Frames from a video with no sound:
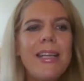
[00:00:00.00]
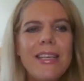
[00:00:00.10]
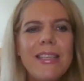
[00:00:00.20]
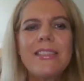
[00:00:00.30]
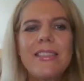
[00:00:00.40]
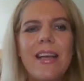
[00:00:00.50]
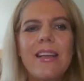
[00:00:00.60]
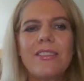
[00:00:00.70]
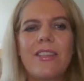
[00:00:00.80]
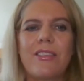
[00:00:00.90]
please
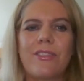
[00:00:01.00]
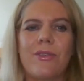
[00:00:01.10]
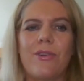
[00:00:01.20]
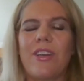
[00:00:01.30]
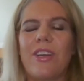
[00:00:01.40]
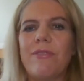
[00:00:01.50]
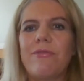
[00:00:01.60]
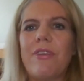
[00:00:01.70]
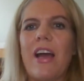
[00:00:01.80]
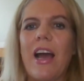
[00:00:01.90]
tell us the story of
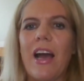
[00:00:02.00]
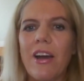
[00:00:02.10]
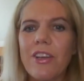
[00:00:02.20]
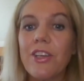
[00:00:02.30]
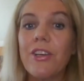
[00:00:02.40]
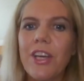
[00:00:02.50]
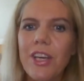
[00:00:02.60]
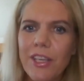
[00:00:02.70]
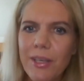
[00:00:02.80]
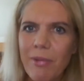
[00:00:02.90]
how you
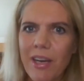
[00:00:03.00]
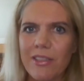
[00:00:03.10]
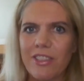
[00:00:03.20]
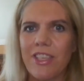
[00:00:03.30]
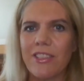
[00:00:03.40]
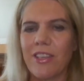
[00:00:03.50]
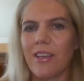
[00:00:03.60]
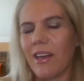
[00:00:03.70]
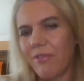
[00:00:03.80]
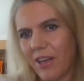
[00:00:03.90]
heard about Change Your
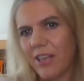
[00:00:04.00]
Life.